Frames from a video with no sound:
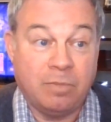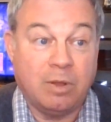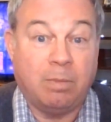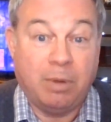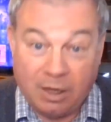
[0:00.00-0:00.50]
the
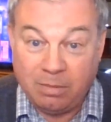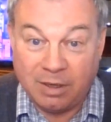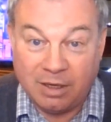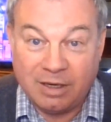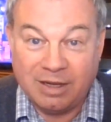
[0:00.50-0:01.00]

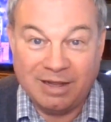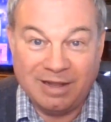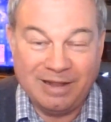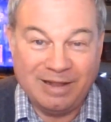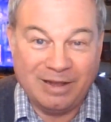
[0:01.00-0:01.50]
public
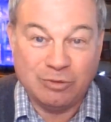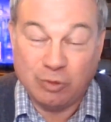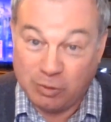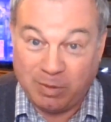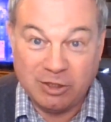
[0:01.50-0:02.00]
is
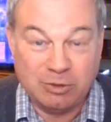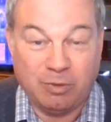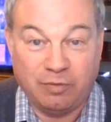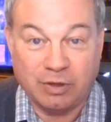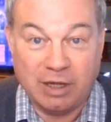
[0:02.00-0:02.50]
responsible
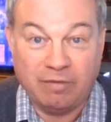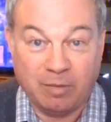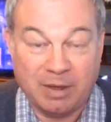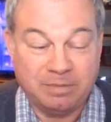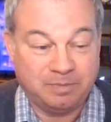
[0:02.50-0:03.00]
for the government.